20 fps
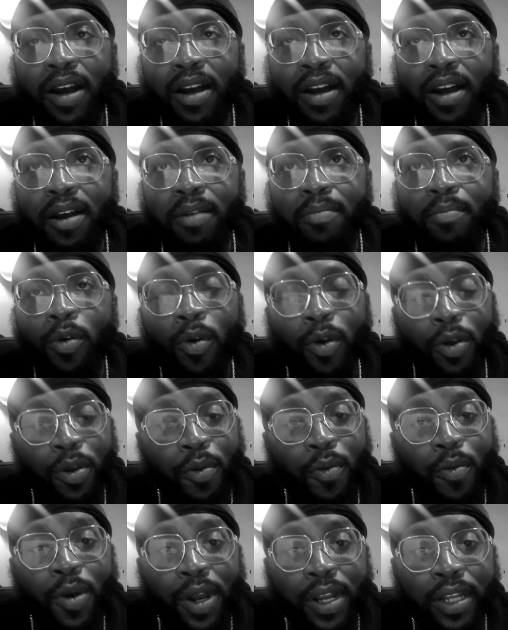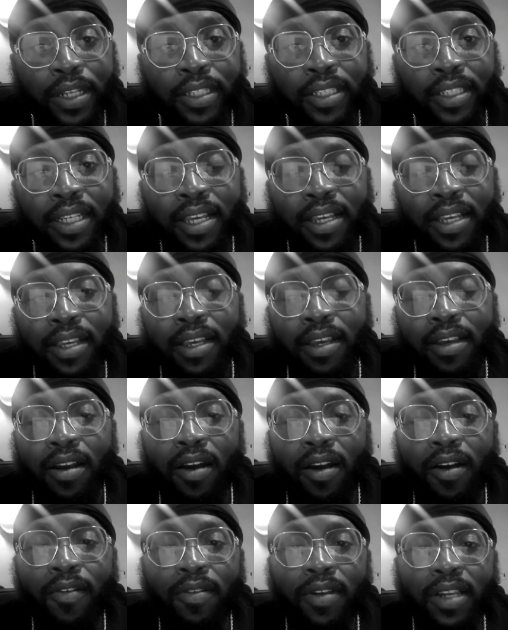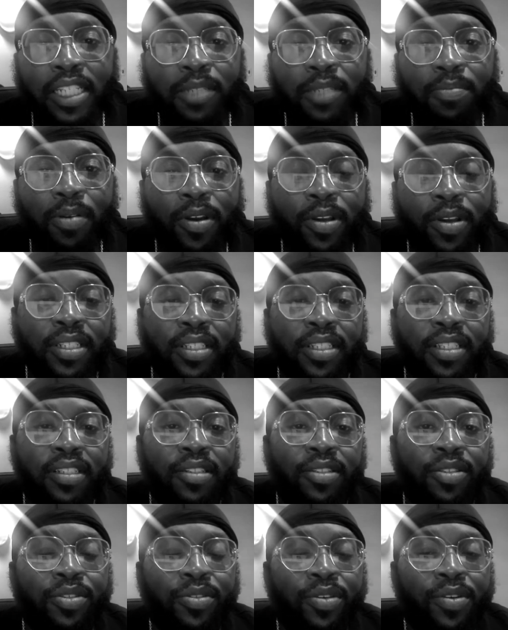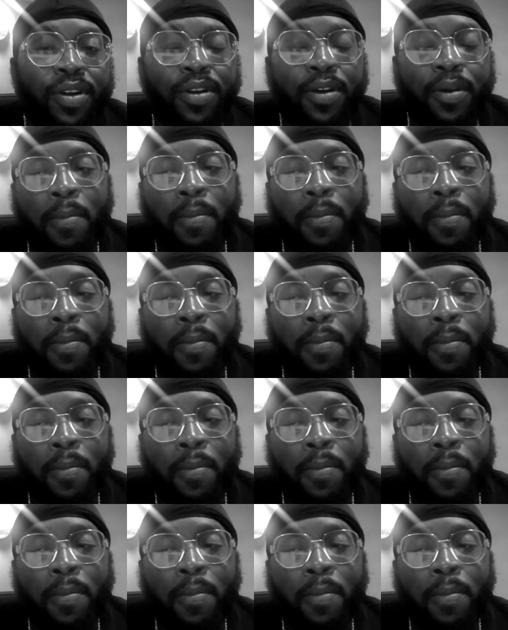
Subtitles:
more than once of lease purchasing a truck.